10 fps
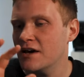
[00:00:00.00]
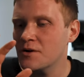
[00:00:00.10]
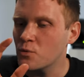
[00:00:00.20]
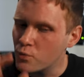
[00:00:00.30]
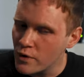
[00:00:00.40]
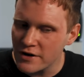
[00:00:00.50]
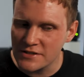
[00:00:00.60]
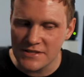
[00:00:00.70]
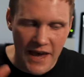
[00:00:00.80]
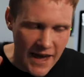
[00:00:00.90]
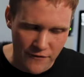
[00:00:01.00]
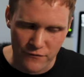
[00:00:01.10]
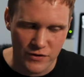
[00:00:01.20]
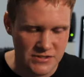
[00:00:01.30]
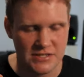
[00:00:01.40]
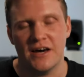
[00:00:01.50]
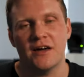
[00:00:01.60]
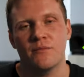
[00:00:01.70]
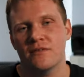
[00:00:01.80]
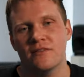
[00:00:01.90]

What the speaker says: It works every time.